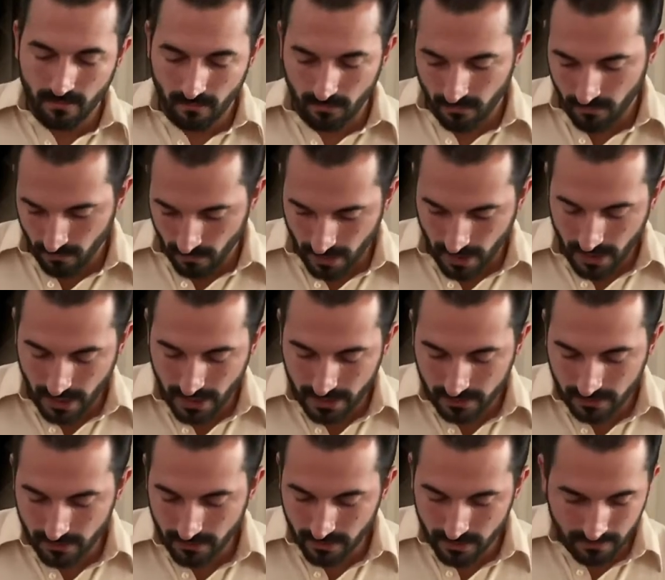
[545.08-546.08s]
what I like to
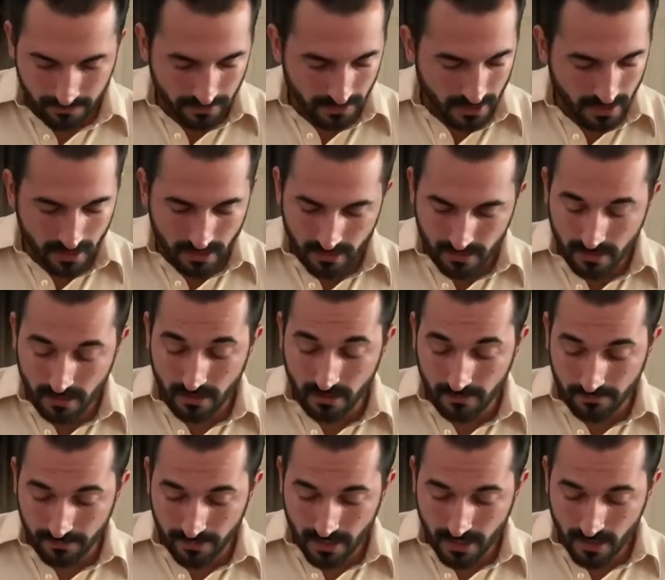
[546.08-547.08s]
do in the
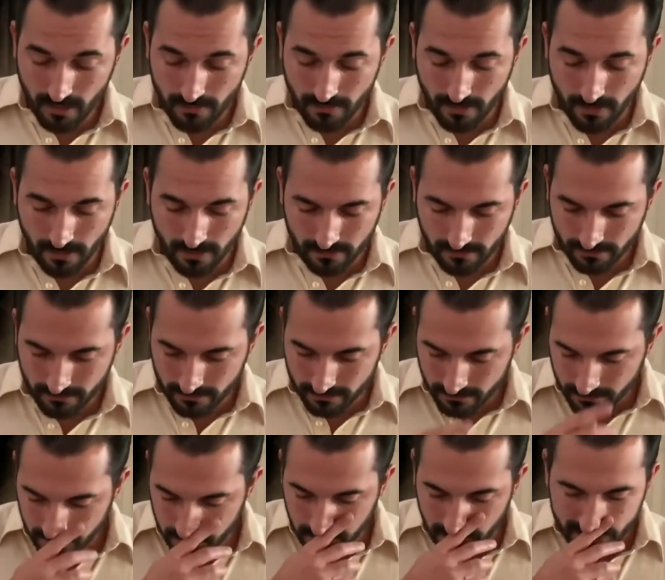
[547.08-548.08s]
piano part,
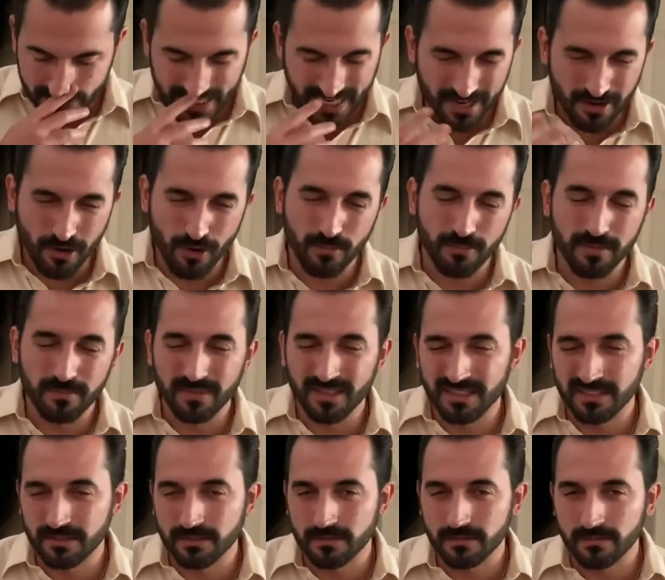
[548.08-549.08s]
it's kind of open
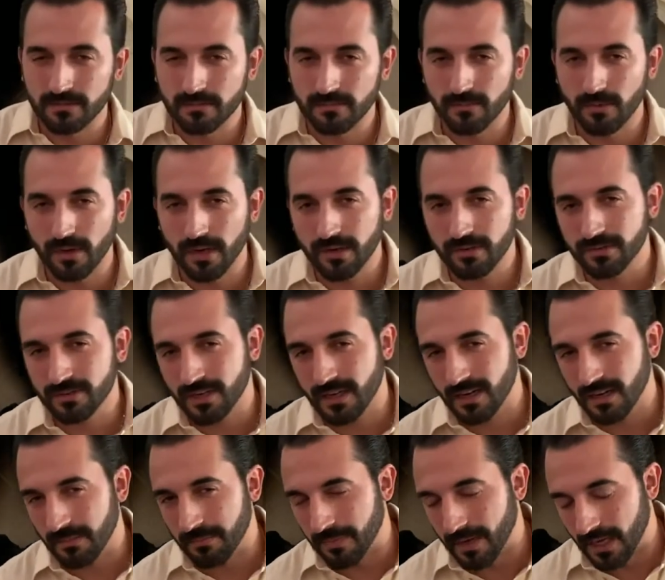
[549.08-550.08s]
because boleros are kind
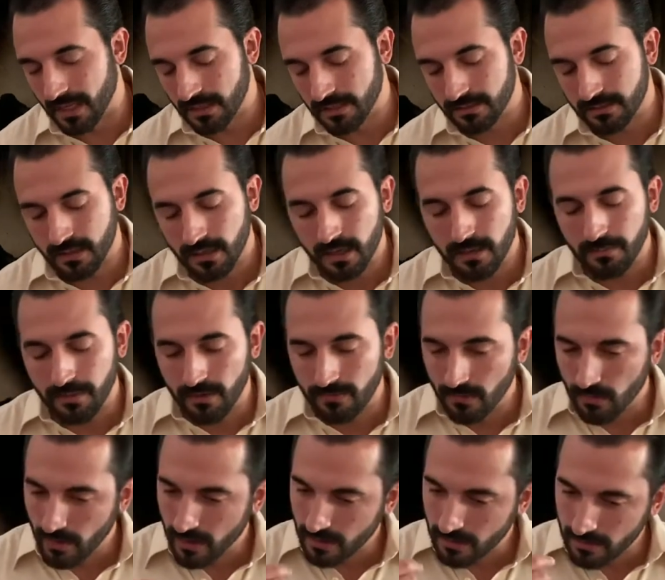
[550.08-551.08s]
of like ballads, but if you
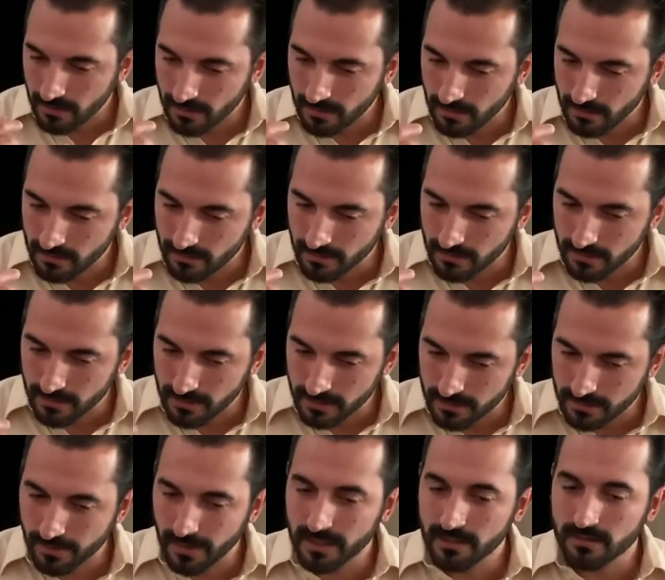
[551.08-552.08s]
want to
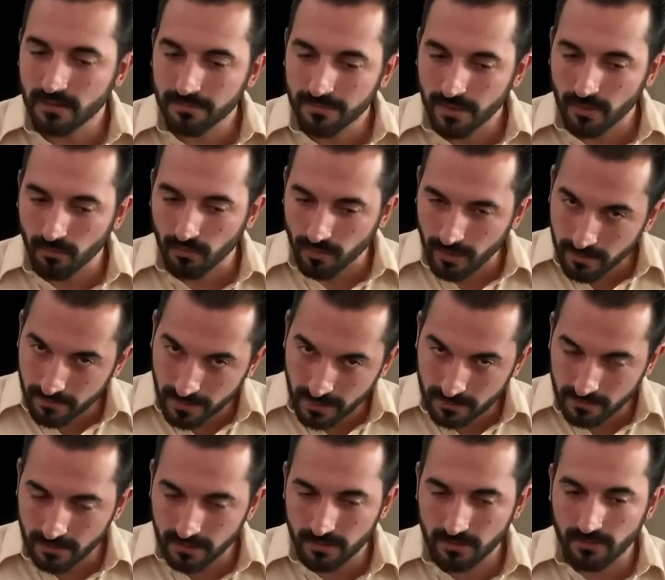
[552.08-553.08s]
explain something rhythmic
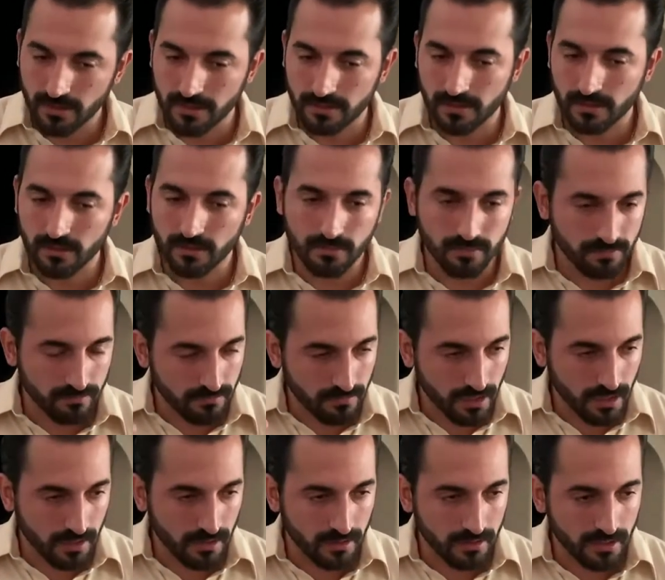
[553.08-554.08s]
to you that's a little
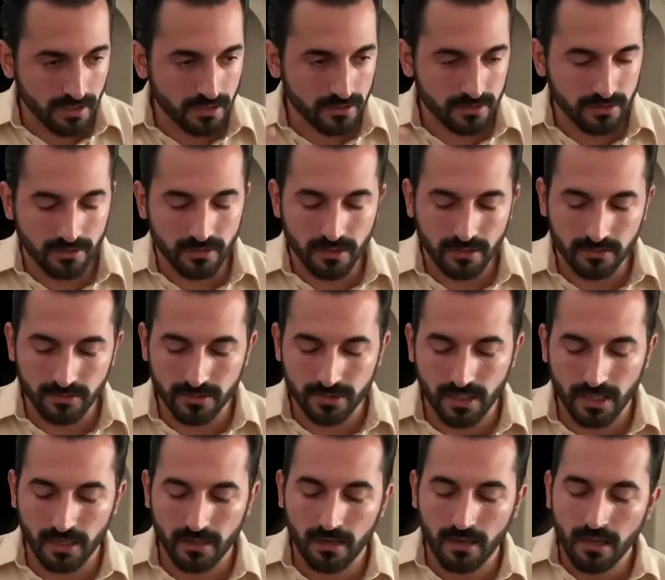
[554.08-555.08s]
easier to
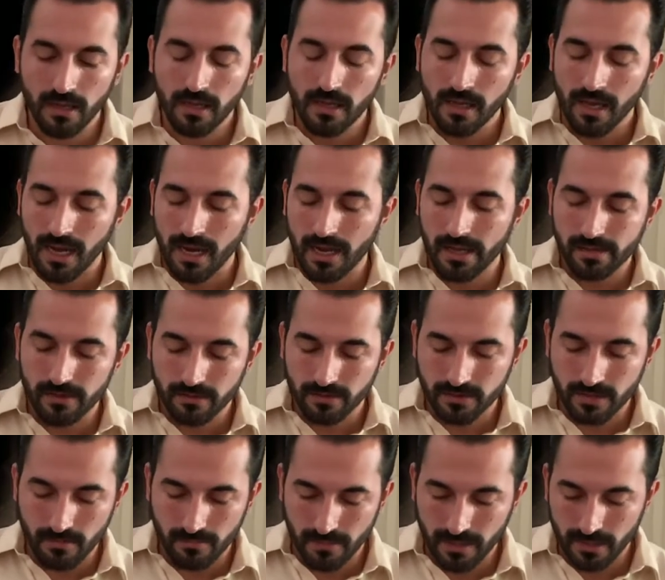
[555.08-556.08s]
understand, I like to do
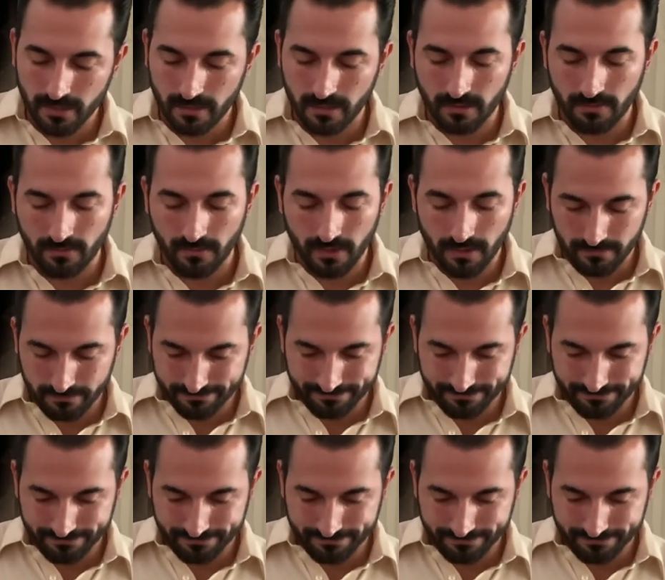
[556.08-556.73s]
something like this, right?